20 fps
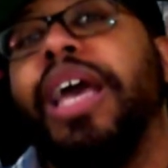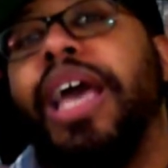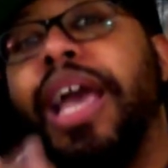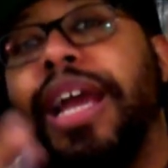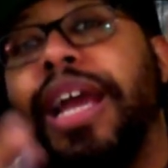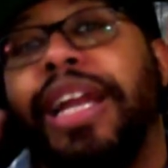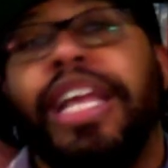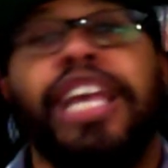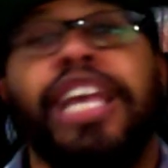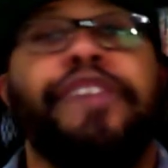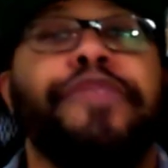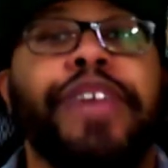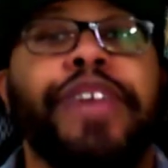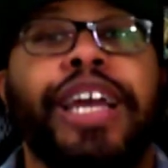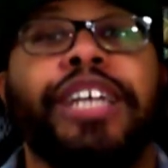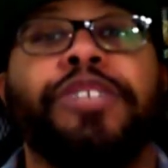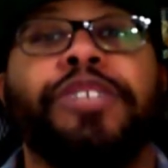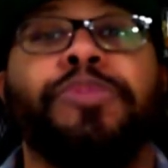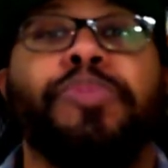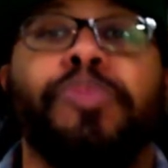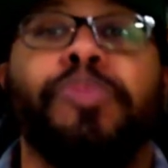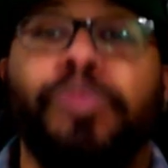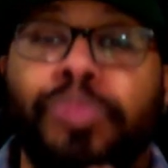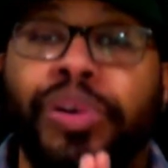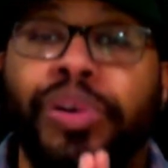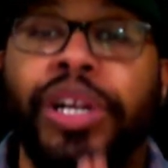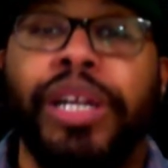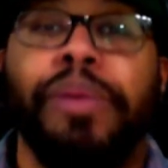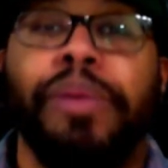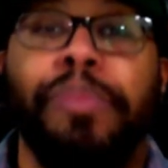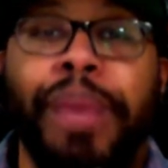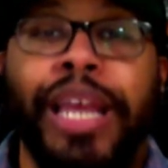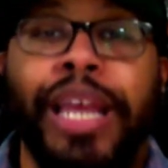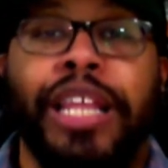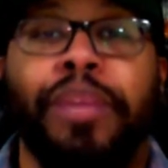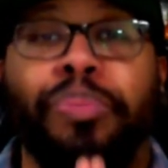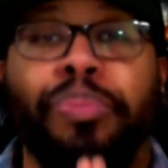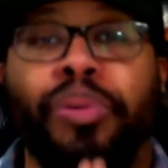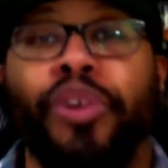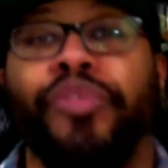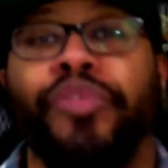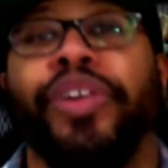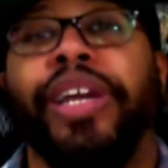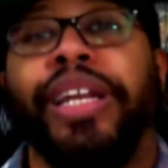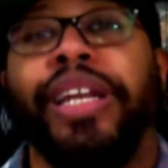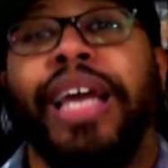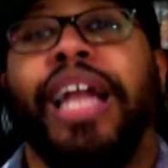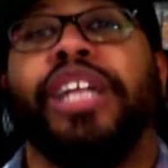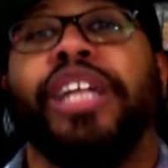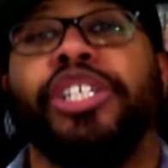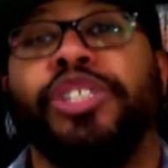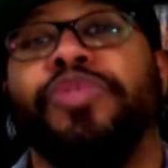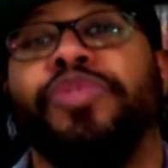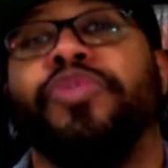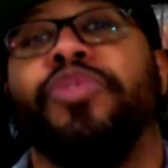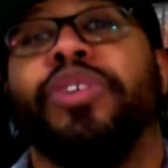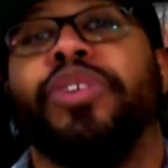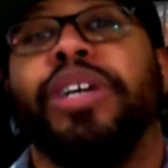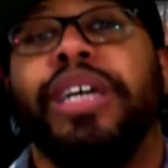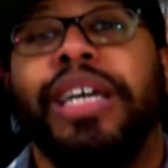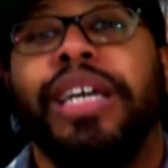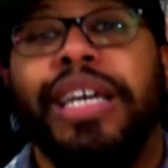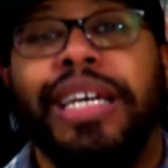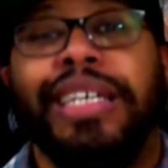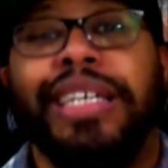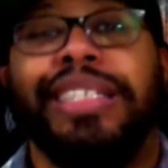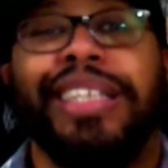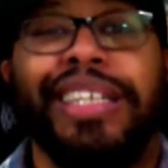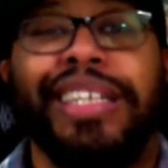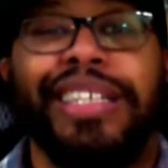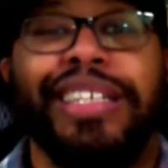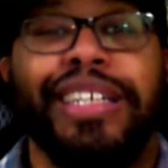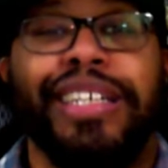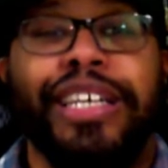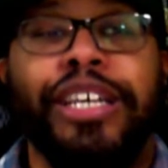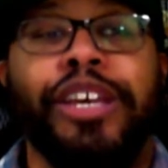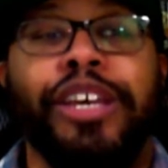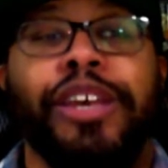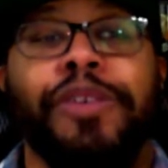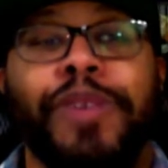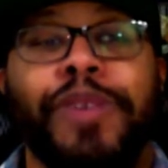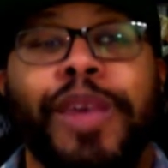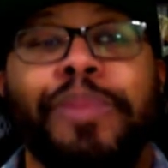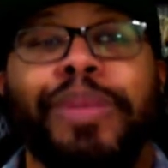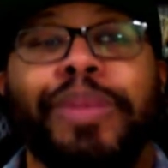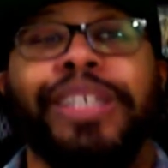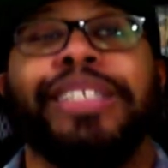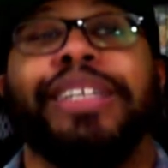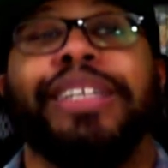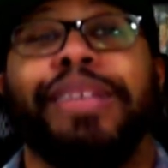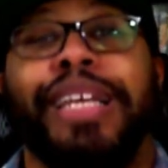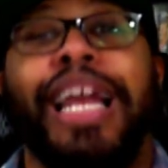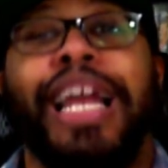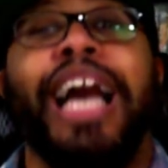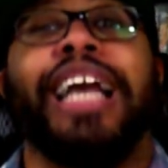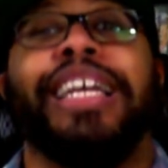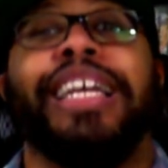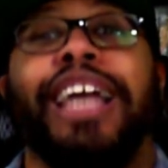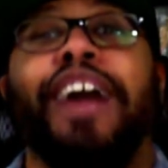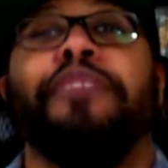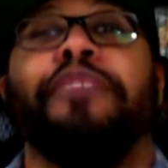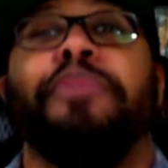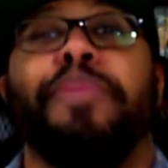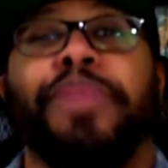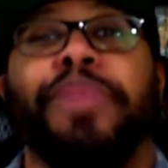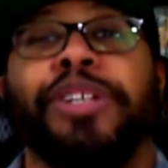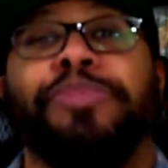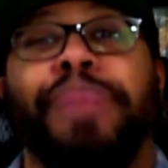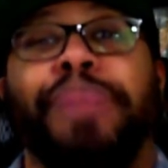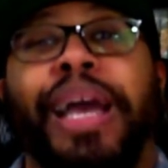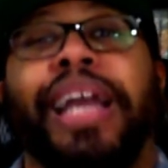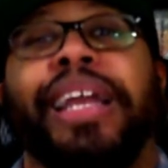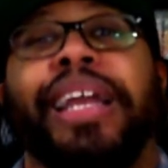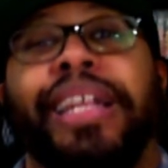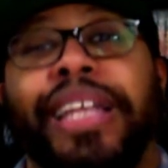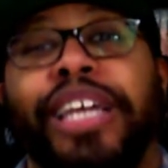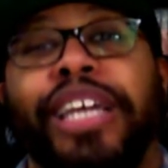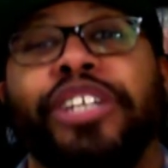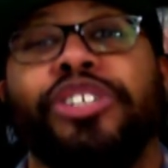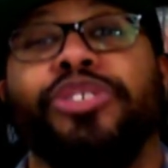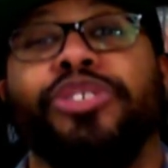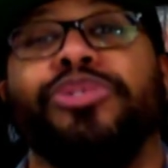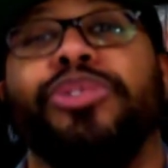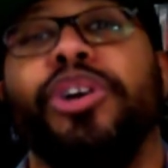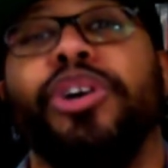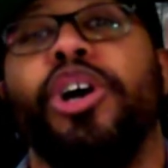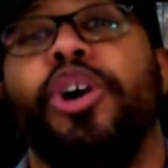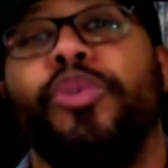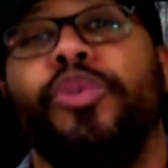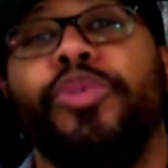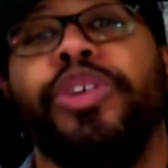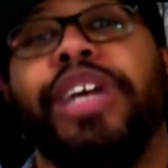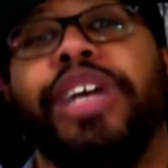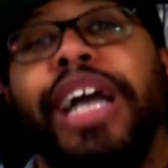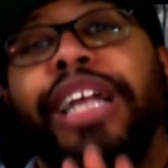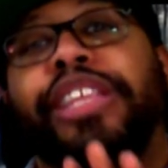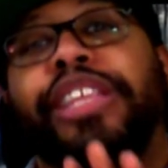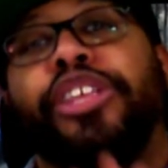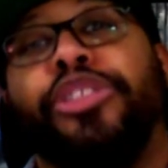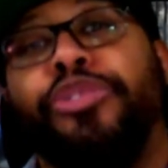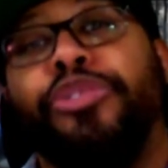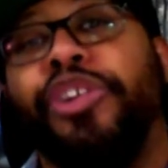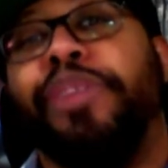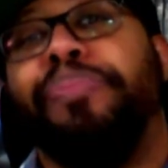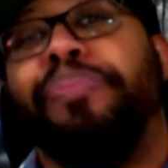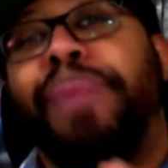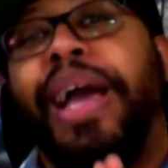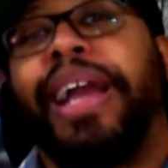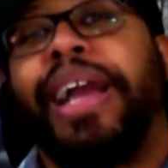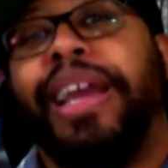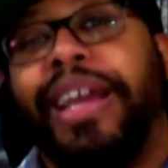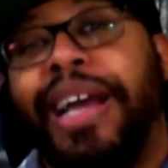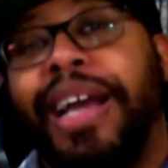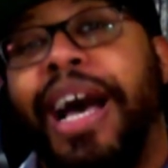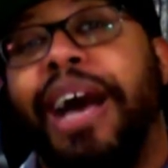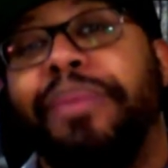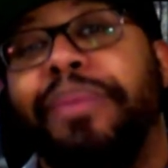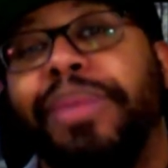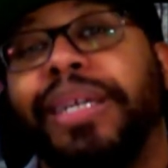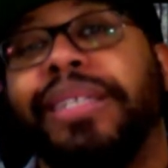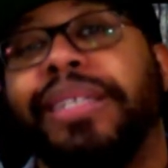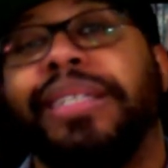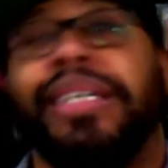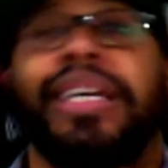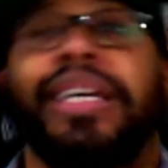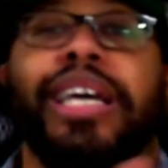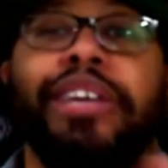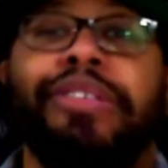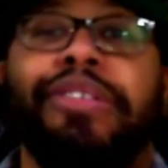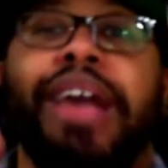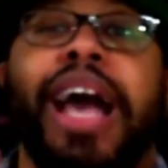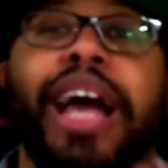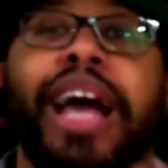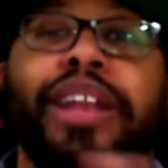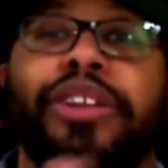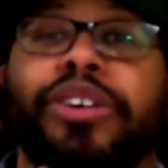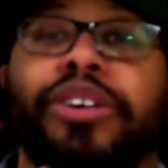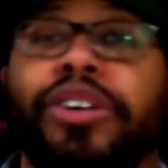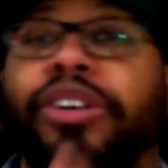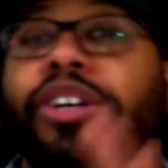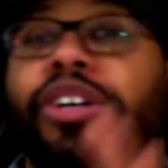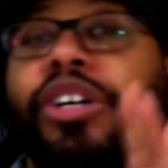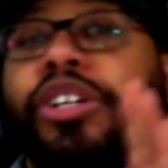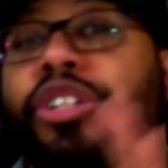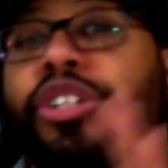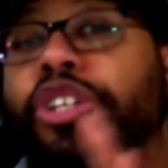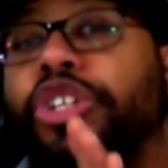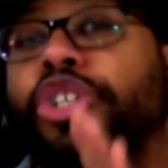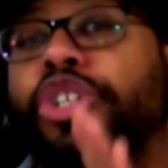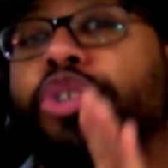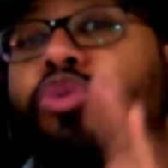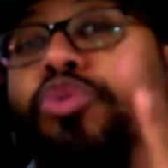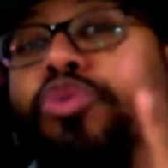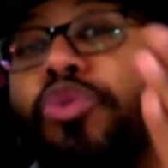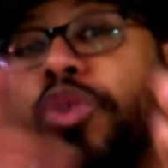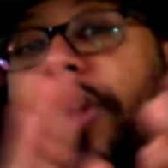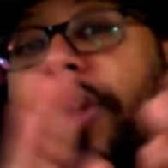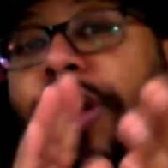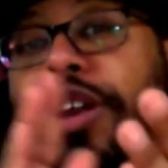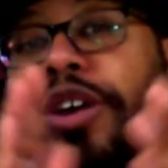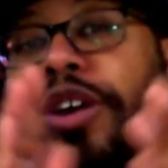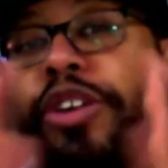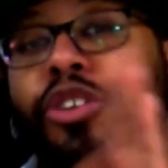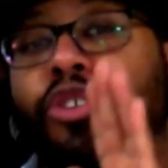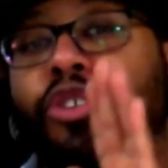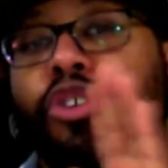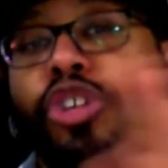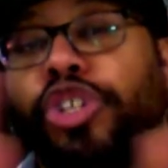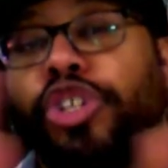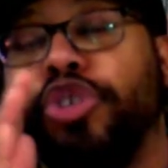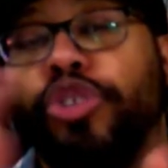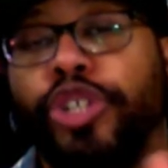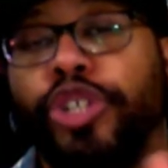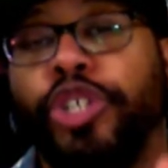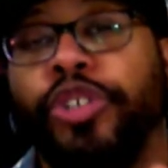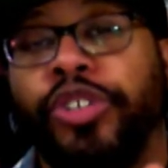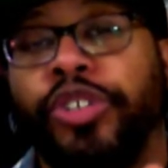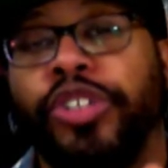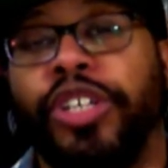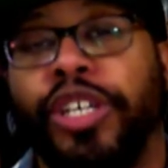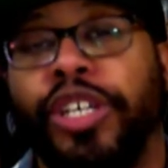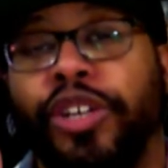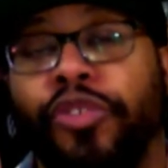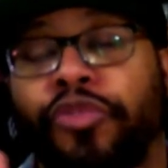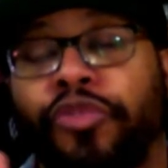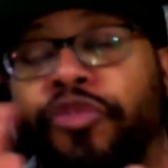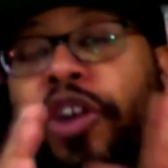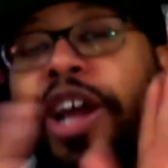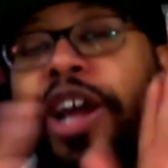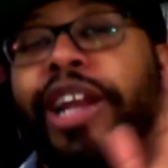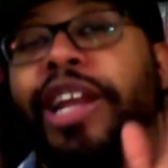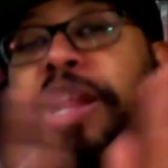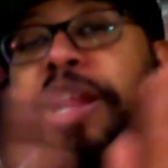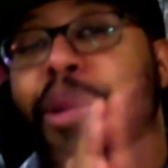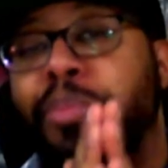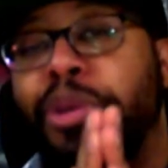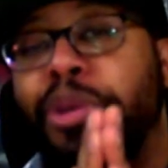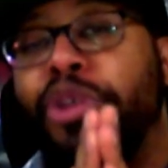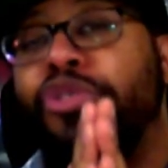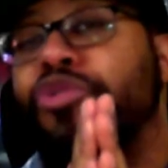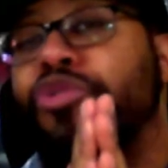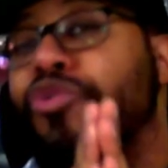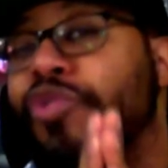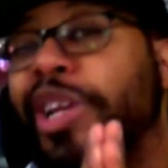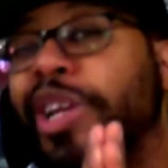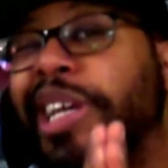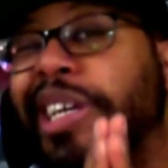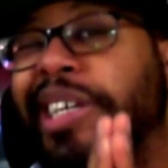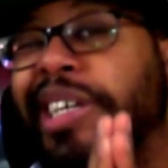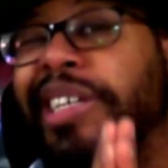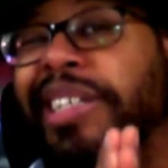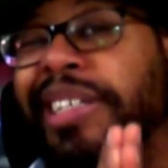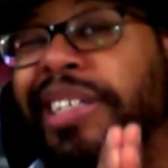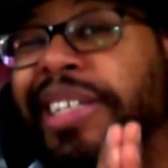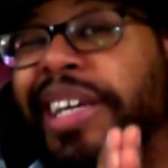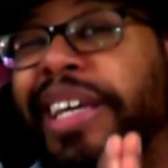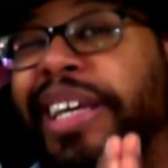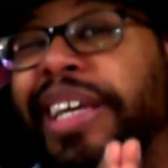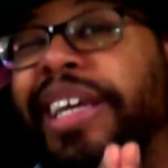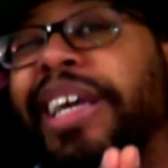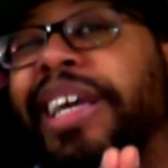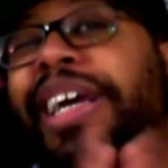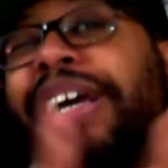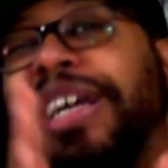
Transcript: And EVS put made the perfect analogy for it. He says he, he mentioned something I can I remember this back in the day too, when you got the three pack of comics, you had the the two and the you know the two that you could see in the front and in the middle you really couldn't see.